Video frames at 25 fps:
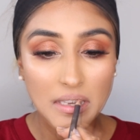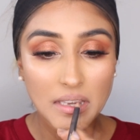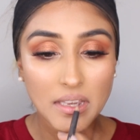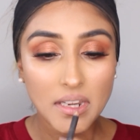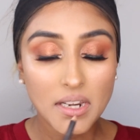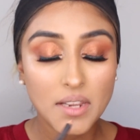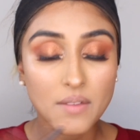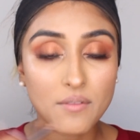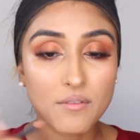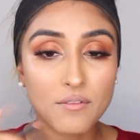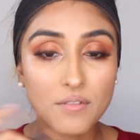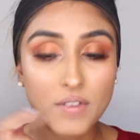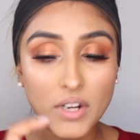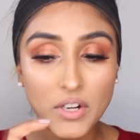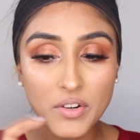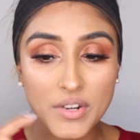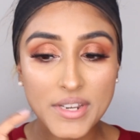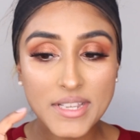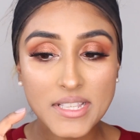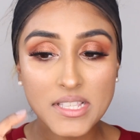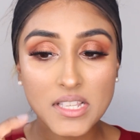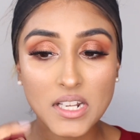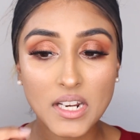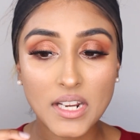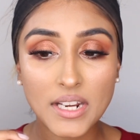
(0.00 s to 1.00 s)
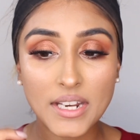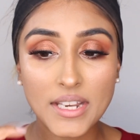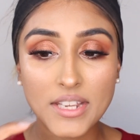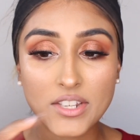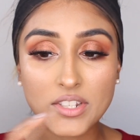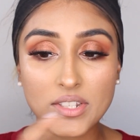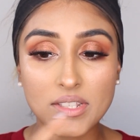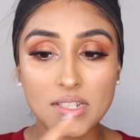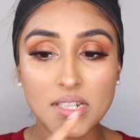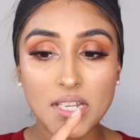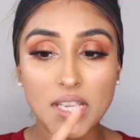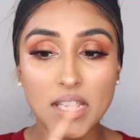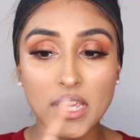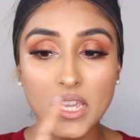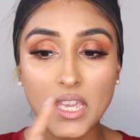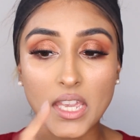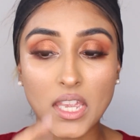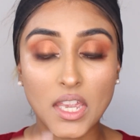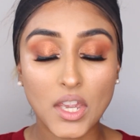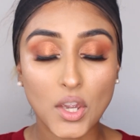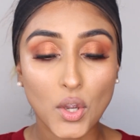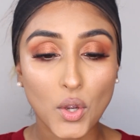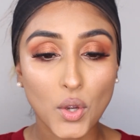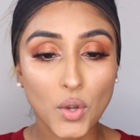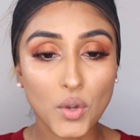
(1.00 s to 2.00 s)
And I'm very slightly just
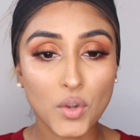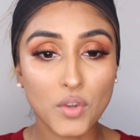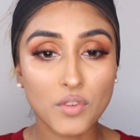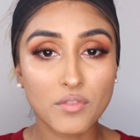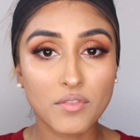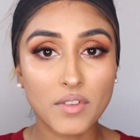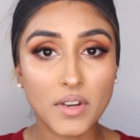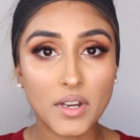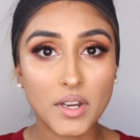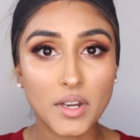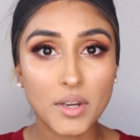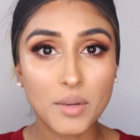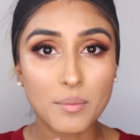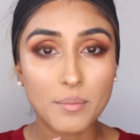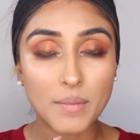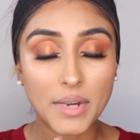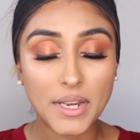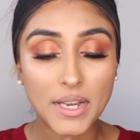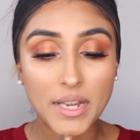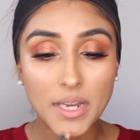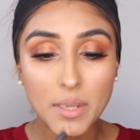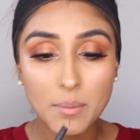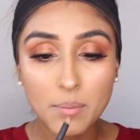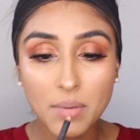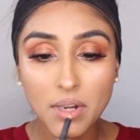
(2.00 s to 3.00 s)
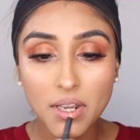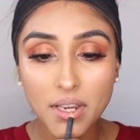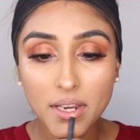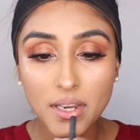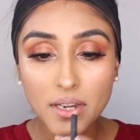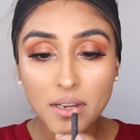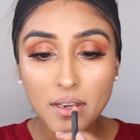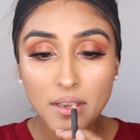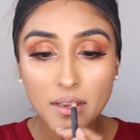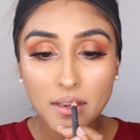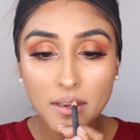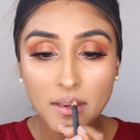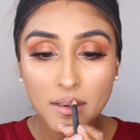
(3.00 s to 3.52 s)
taking it over my lip line.